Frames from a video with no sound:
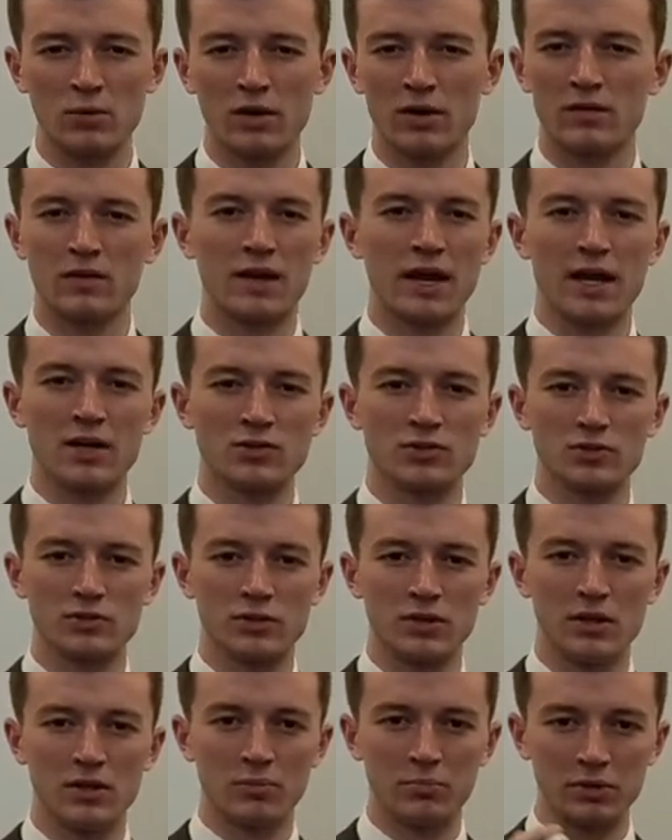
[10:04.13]
What does it
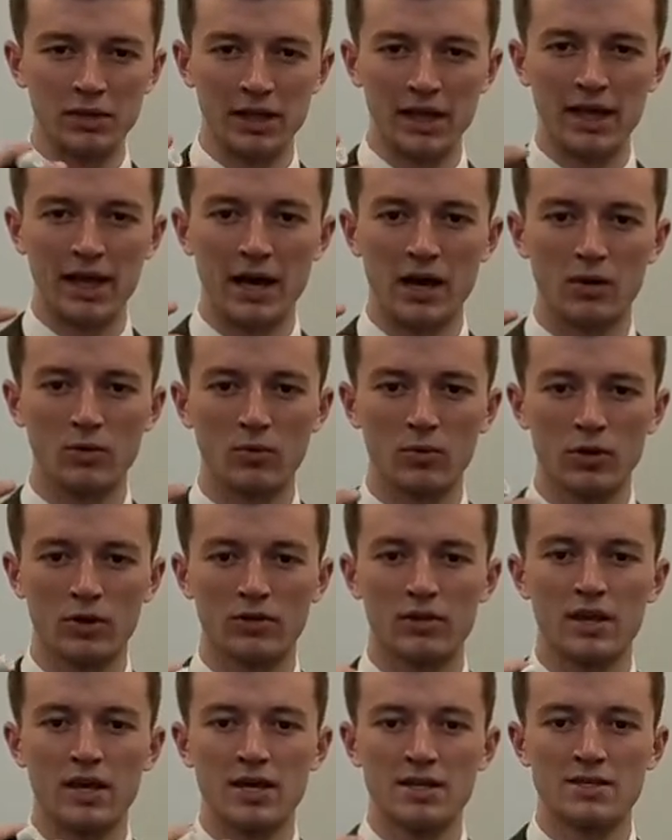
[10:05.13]
actually play out? What
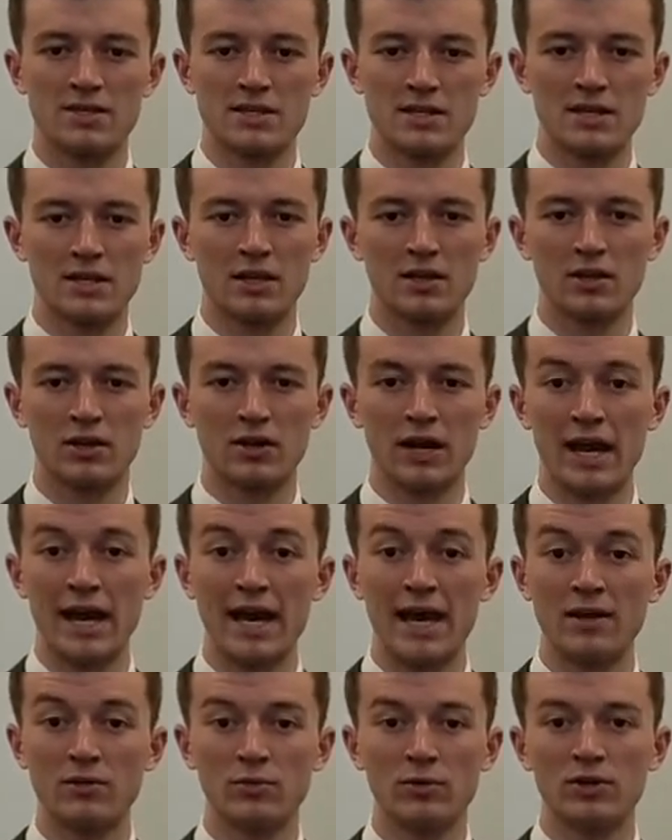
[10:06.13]
are they seeing in their
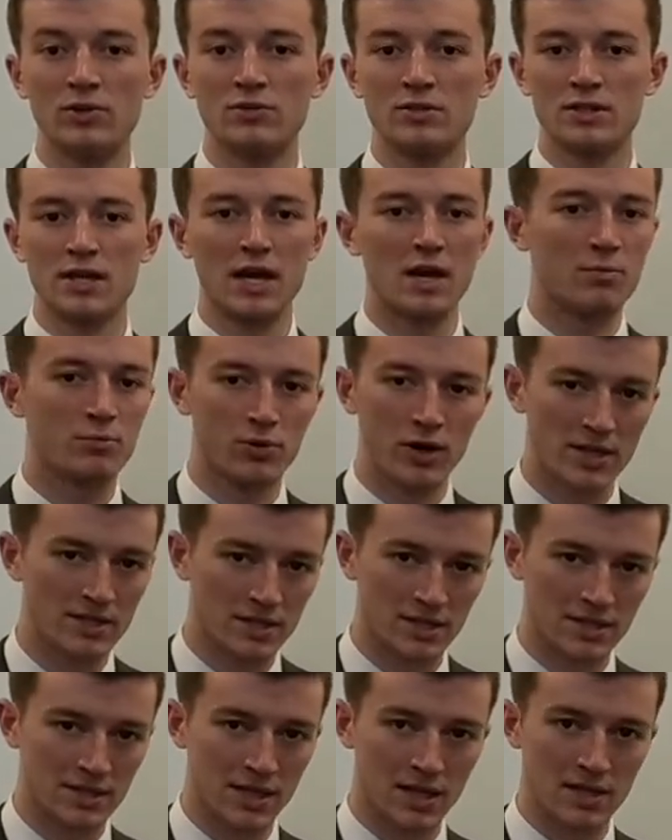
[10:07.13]
head when you say
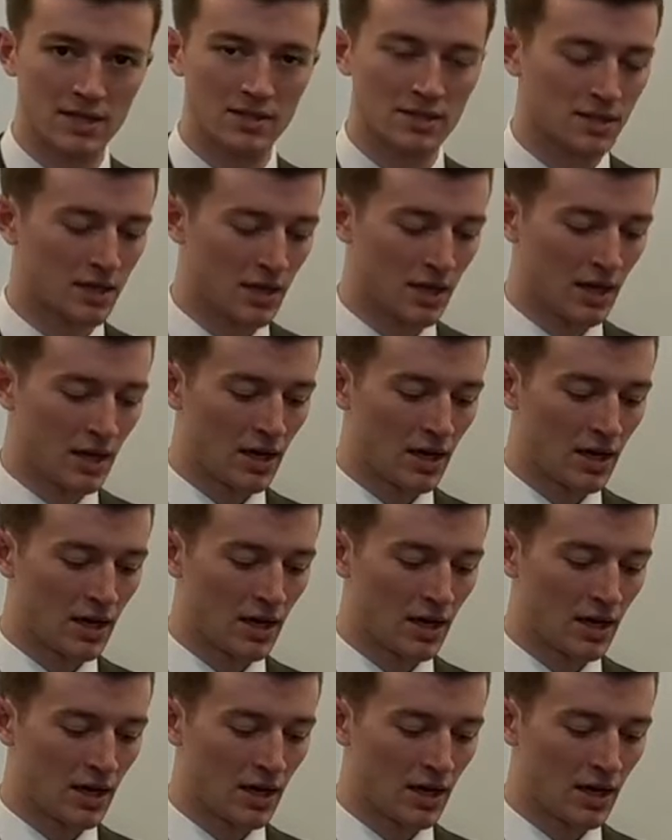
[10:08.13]
present tense?